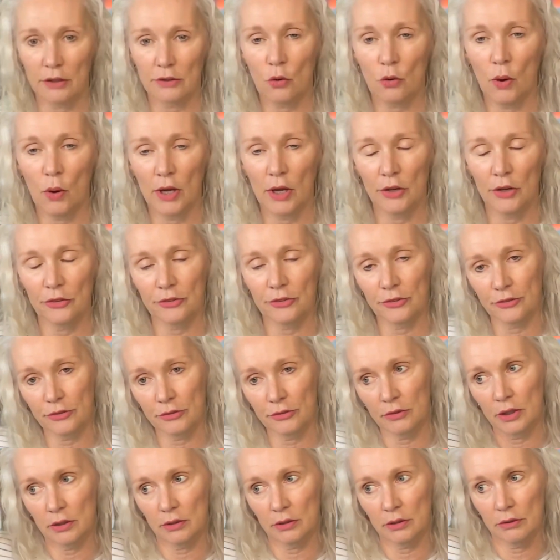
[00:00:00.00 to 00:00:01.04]
quite as
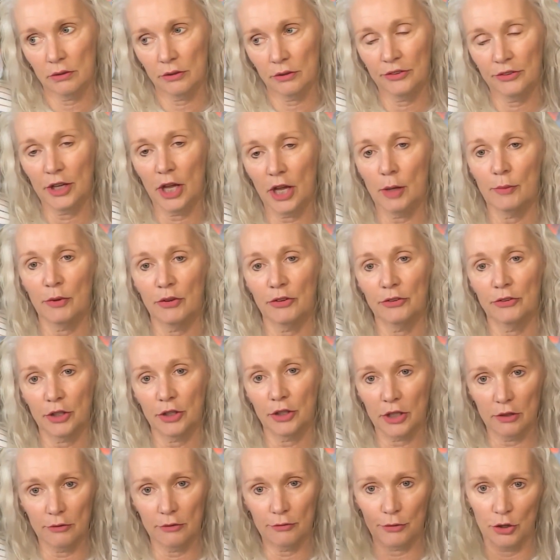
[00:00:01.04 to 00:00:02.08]
the same as
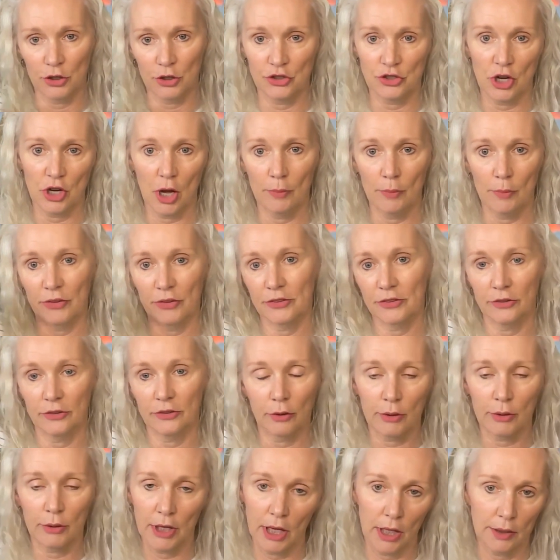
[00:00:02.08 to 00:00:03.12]
looking for a job that says,
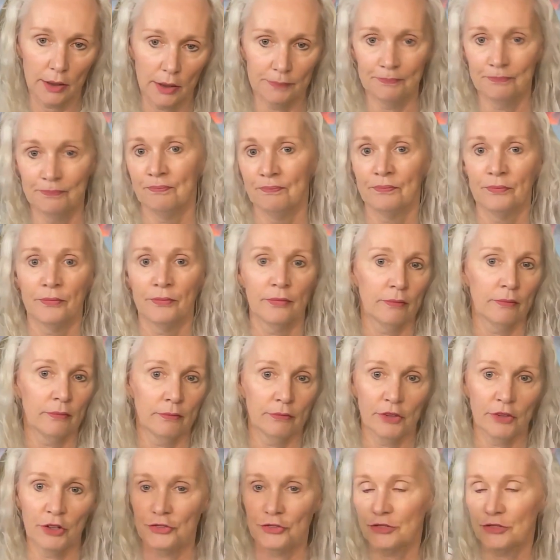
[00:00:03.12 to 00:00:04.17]
okay,
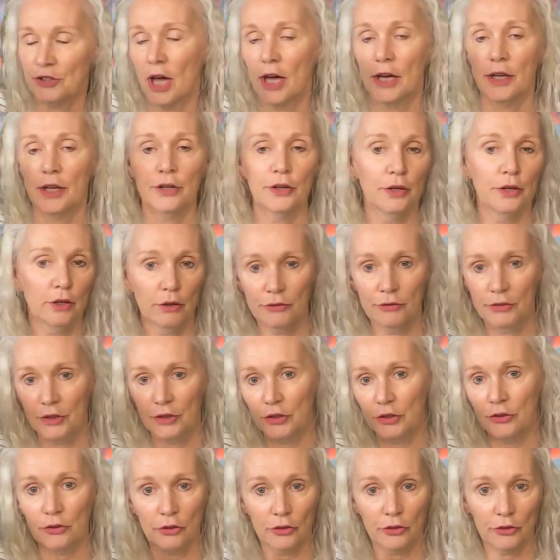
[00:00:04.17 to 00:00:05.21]
this title,
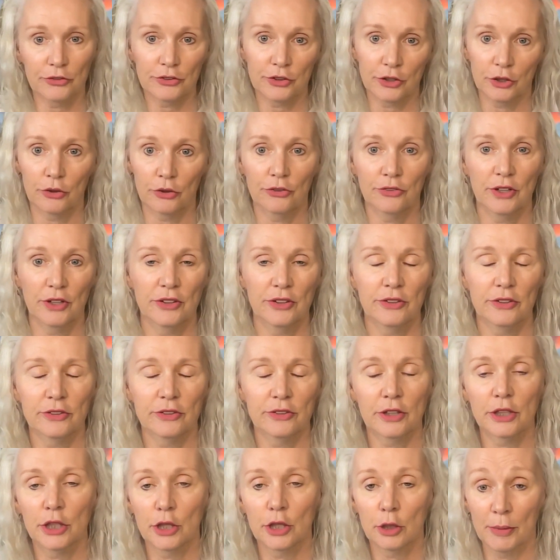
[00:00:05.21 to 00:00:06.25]
these are the skill sets. It's
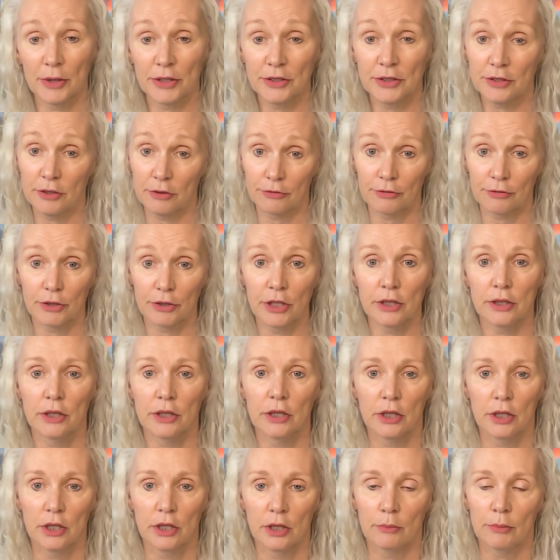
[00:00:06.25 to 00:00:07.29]
a little bit different,
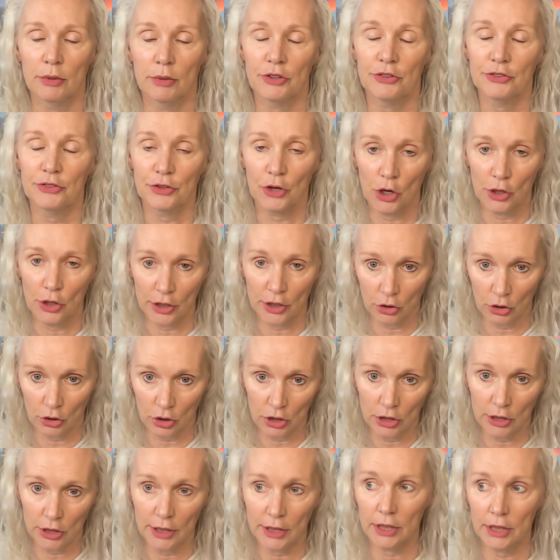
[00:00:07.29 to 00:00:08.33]
but starting
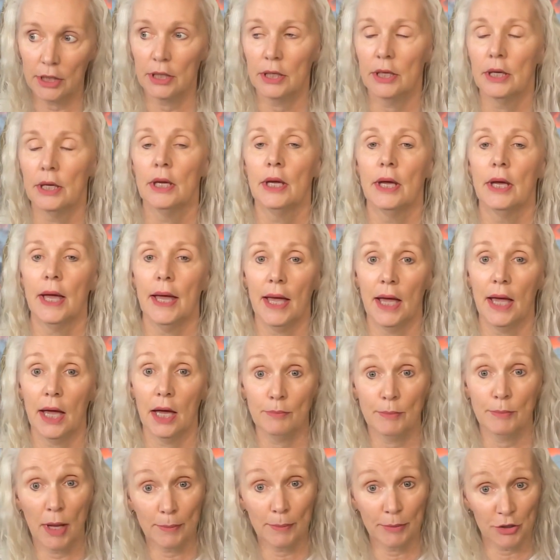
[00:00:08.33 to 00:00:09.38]
early
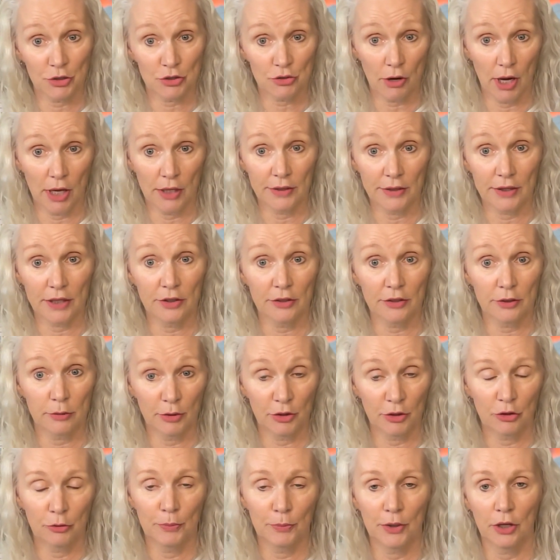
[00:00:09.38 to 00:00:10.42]
and maybe trying to get some
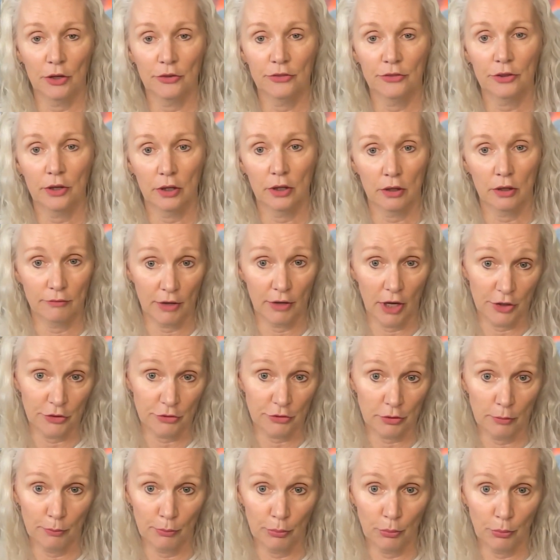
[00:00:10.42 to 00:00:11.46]
experience on
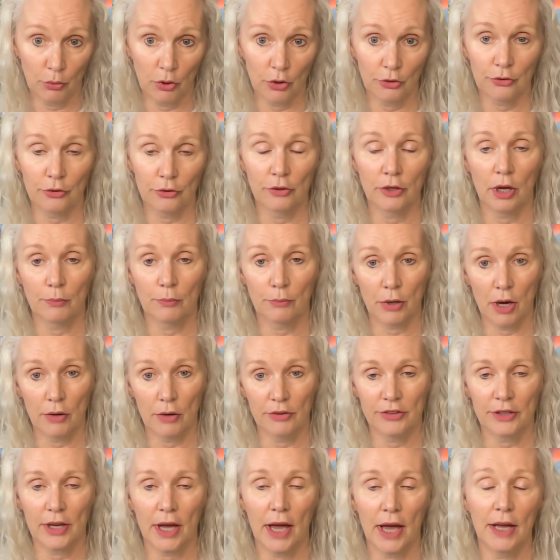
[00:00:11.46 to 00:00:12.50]
advisory boards or
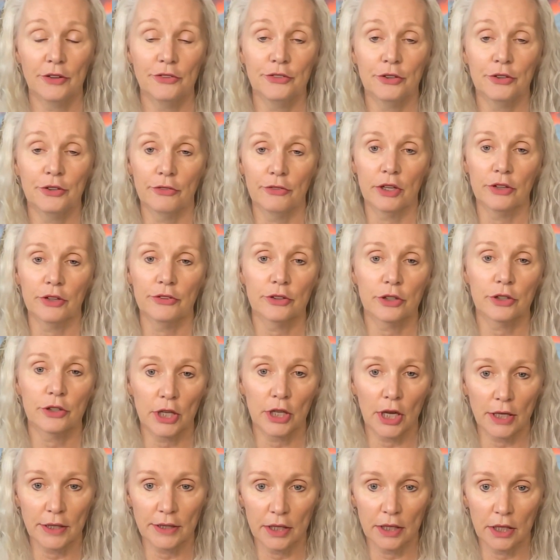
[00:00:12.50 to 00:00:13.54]
nonprofits, I still think it's a good
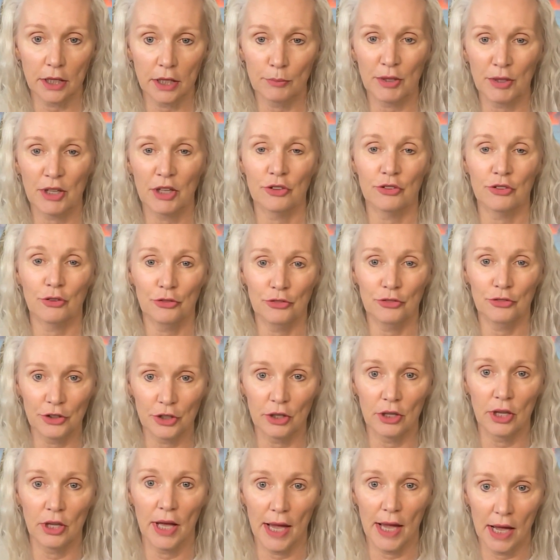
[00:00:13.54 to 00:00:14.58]
idea, because you
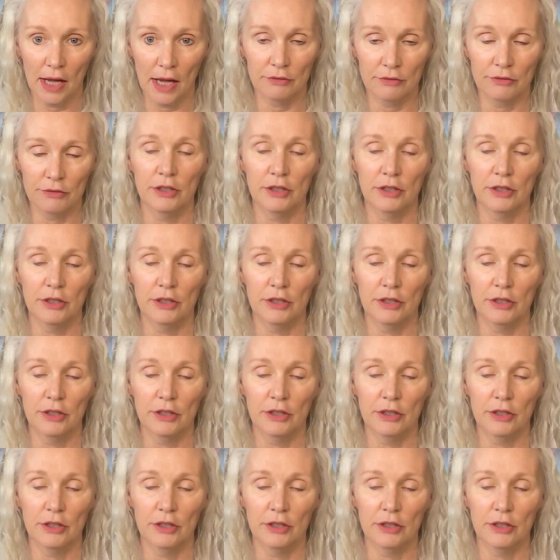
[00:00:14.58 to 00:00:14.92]
still have